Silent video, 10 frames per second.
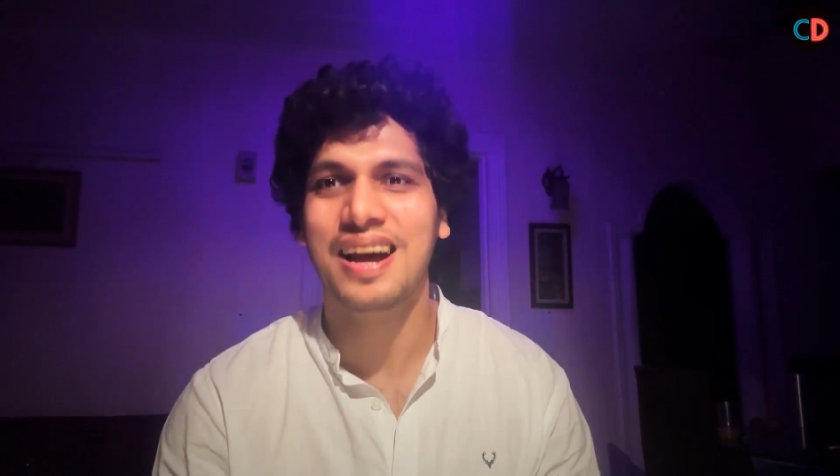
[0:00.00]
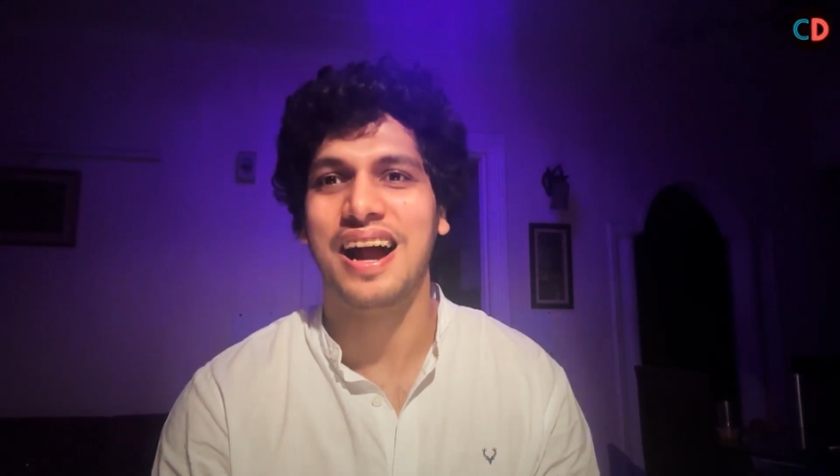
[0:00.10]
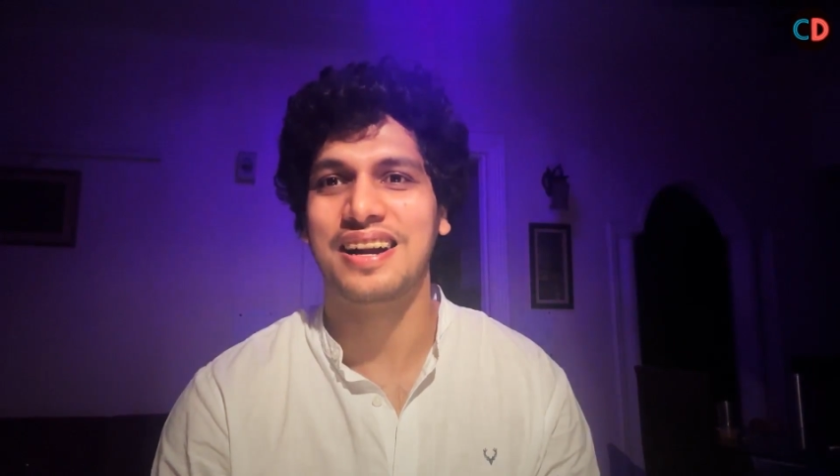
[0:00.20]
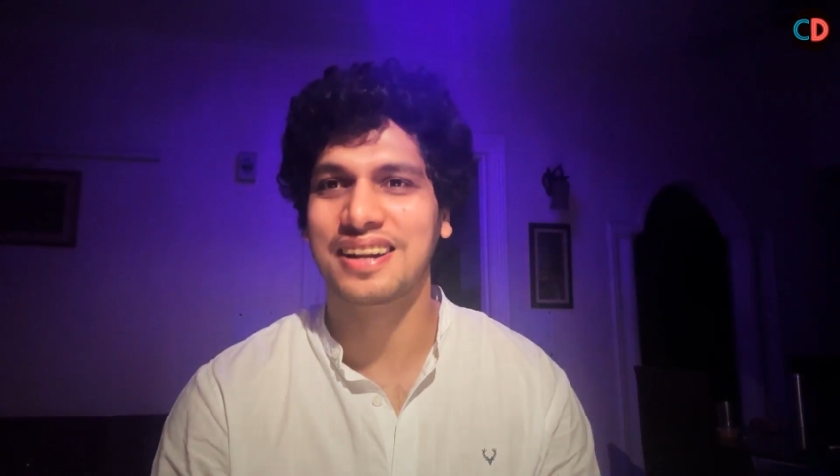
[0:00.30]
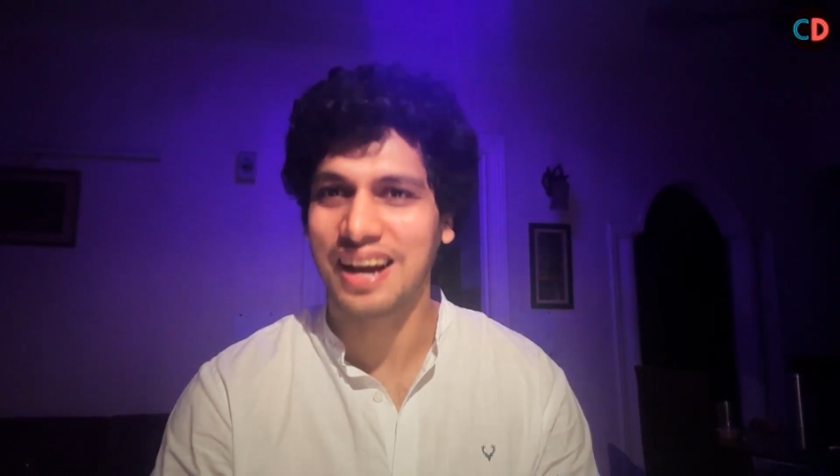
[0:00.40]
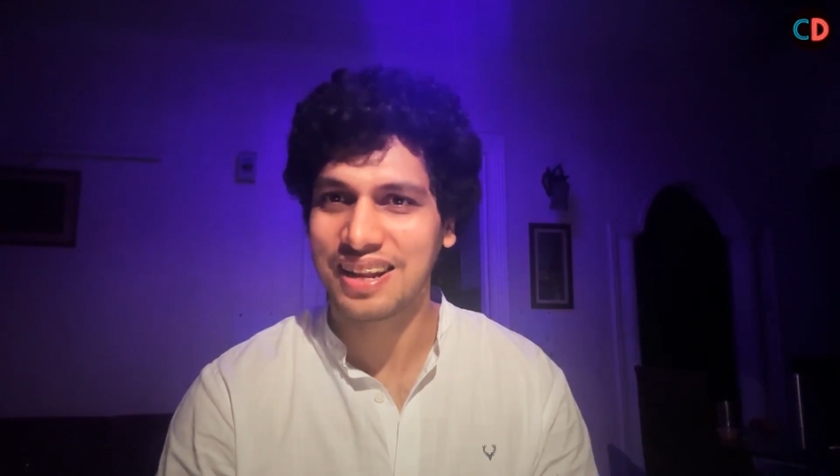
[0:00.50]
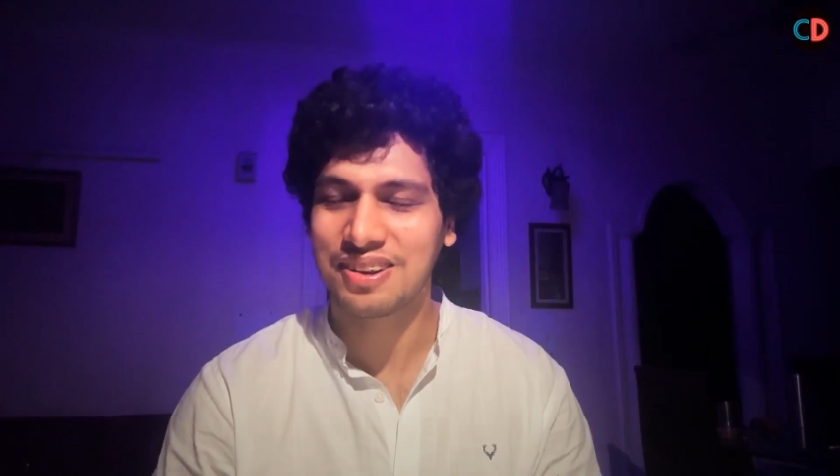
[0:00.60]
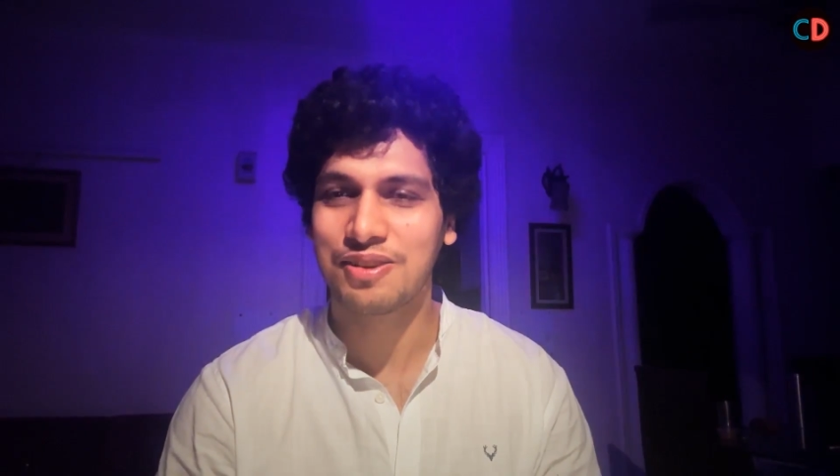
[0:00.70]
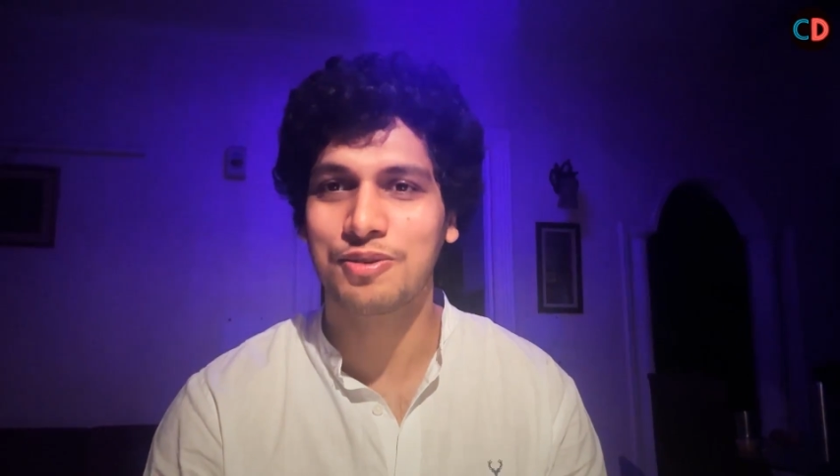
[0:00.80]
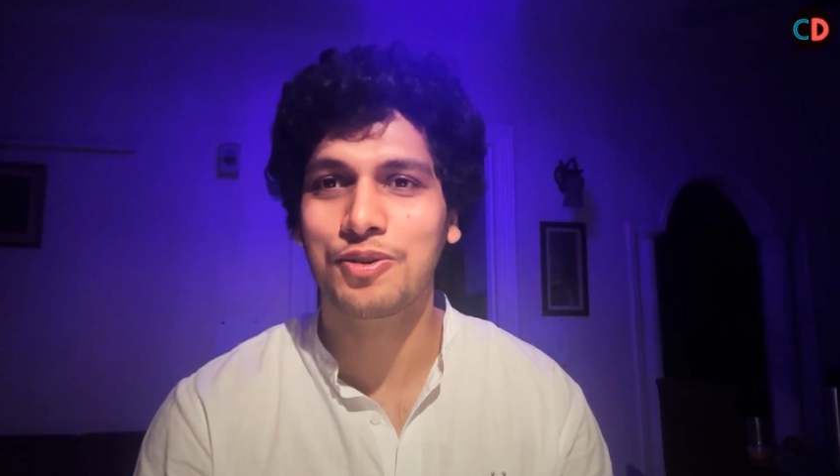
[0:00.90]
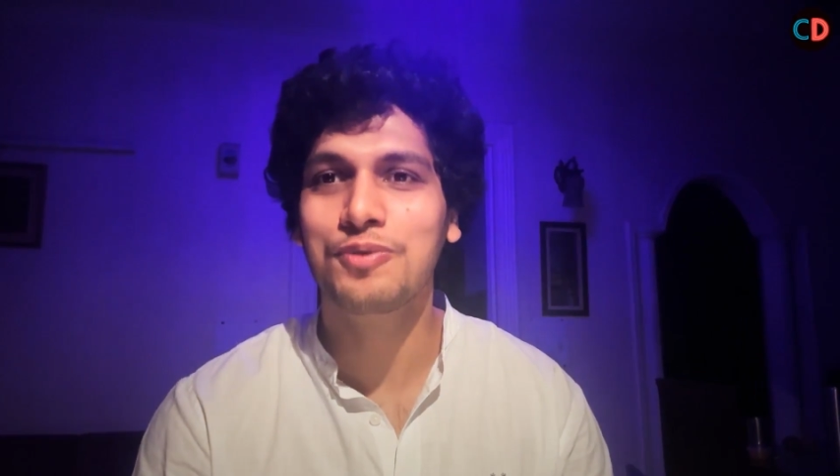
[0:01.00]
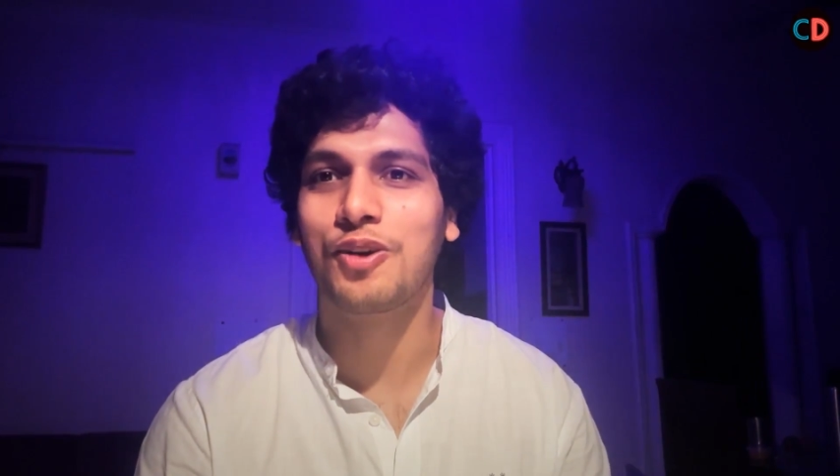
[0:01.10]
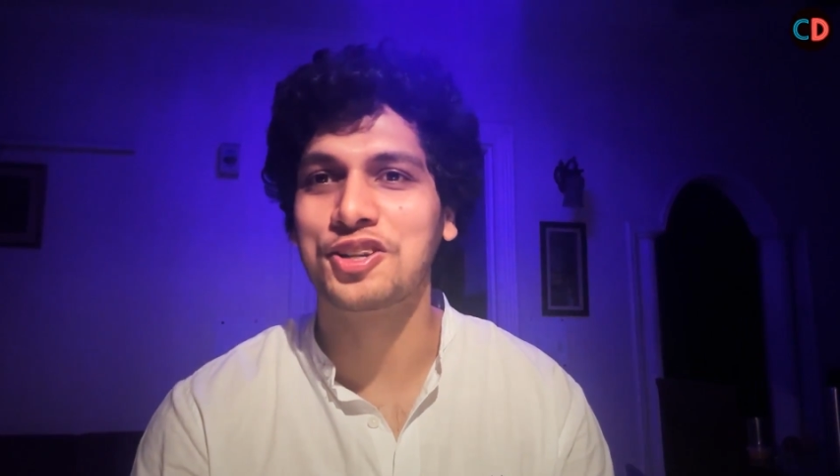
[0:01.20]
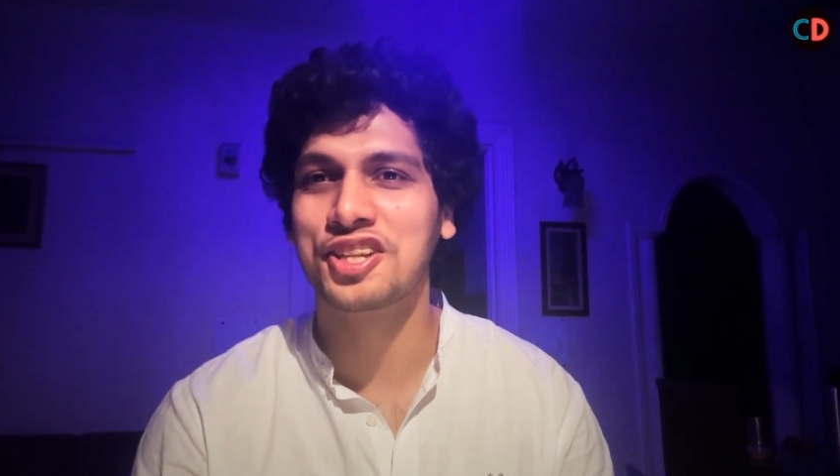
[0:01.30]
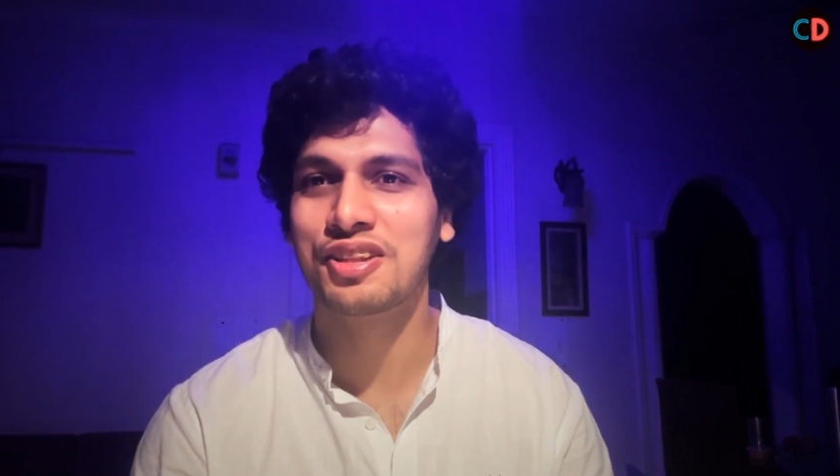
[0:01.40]
And guys, do
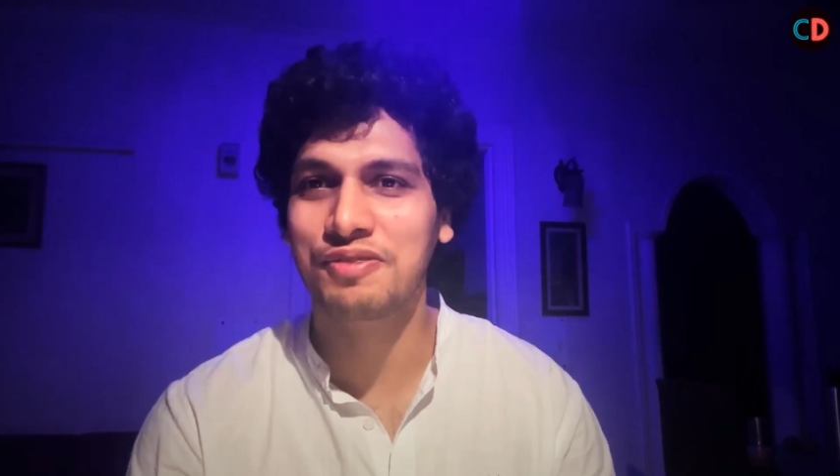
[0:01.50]
watch this